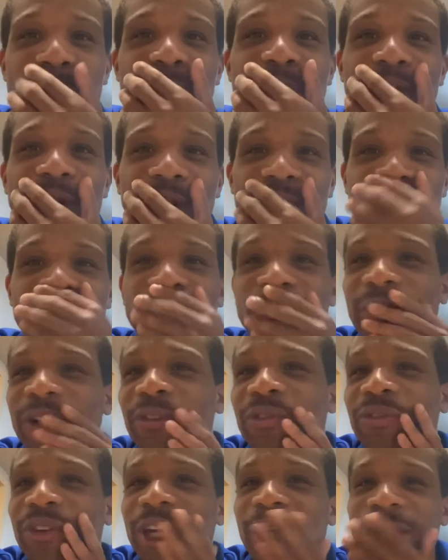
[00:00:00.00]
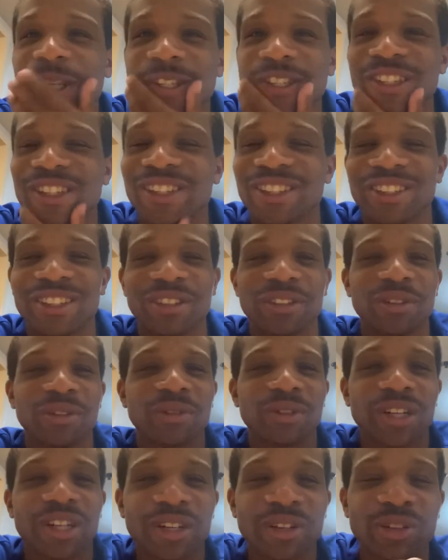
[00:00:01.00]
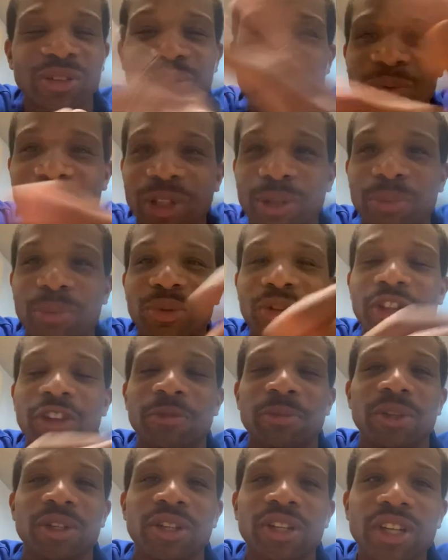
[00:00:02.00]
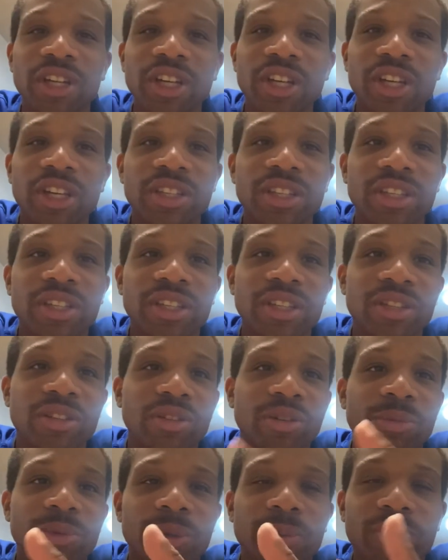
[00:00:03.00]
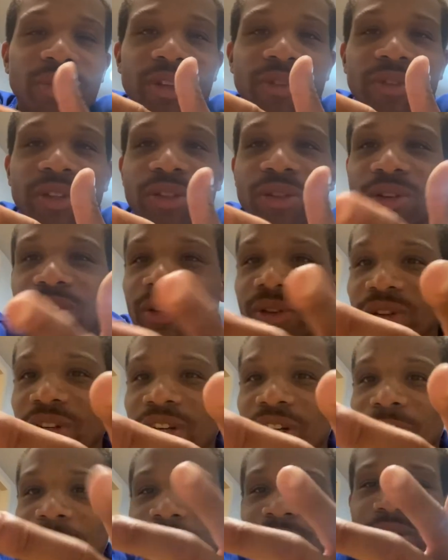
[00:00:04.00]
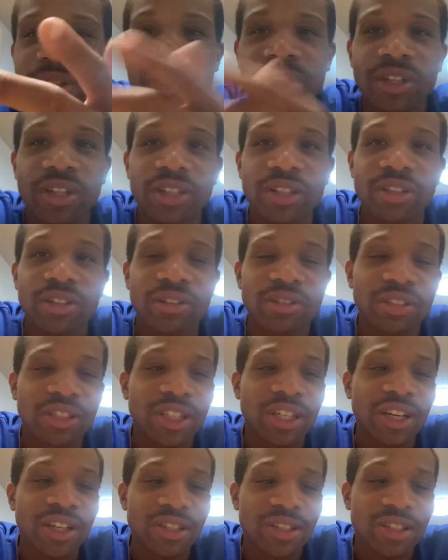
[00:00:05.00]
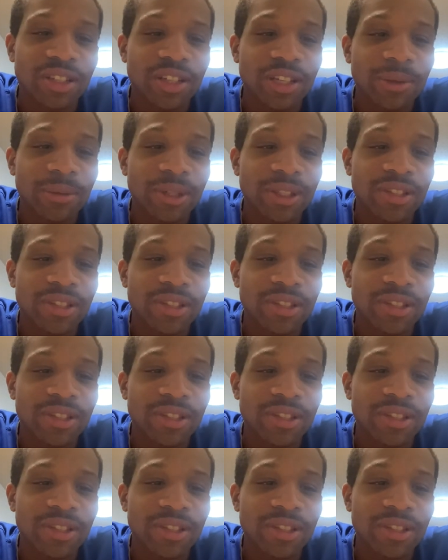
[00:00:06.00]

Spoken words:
wear it over their face. You know, I know you want to breathe, but you don't want to breathe in your own carbon, you know, dioxide.